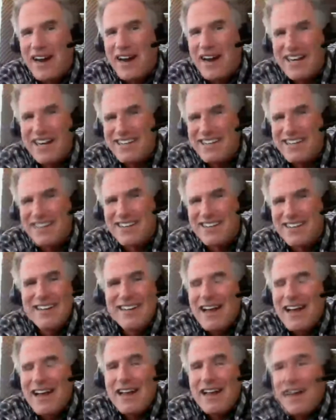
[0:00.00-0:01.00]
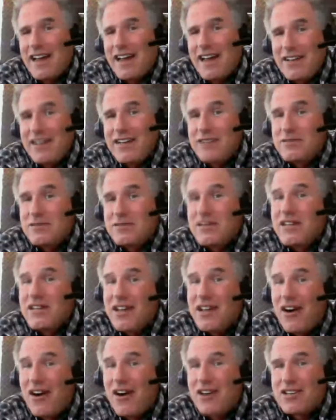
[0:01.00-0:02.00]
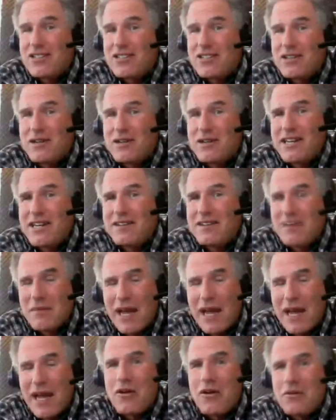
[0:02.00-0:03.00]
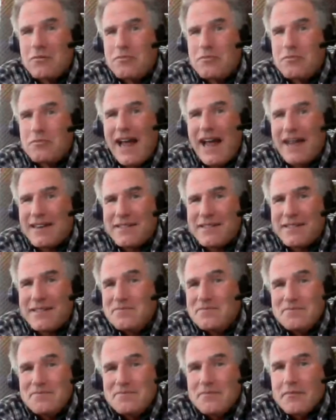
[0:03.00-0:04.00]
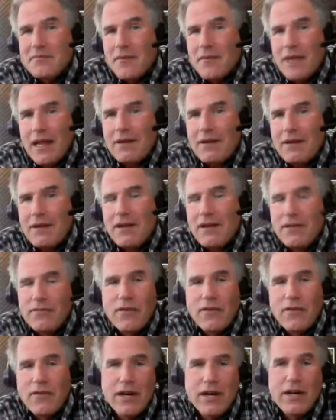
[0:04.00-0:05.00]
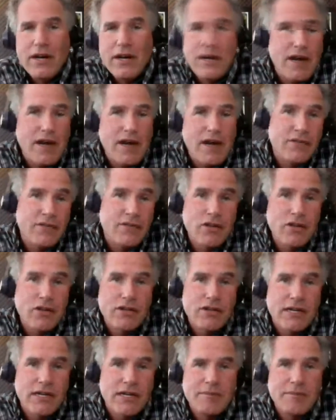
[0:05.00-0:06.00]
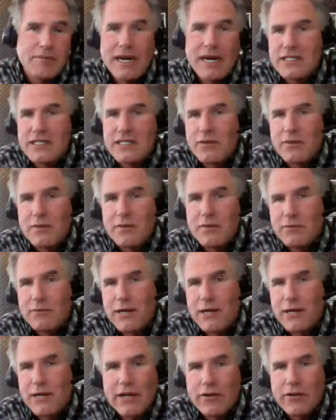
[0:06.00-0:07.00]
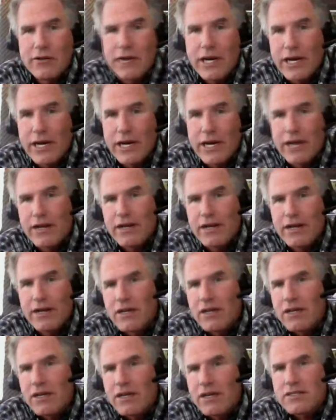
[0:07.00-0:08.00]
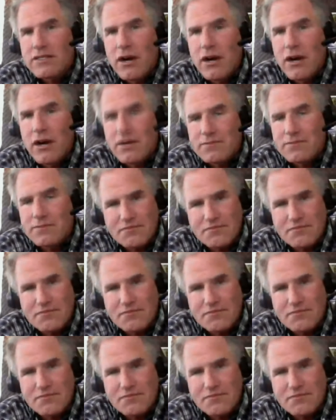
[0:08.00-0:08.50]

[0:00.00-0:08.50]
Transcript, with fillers: idea that I, I it's really hard to read my own patent Mm-hmm. I mean, they're convoluted. I might as well be reading Greek. So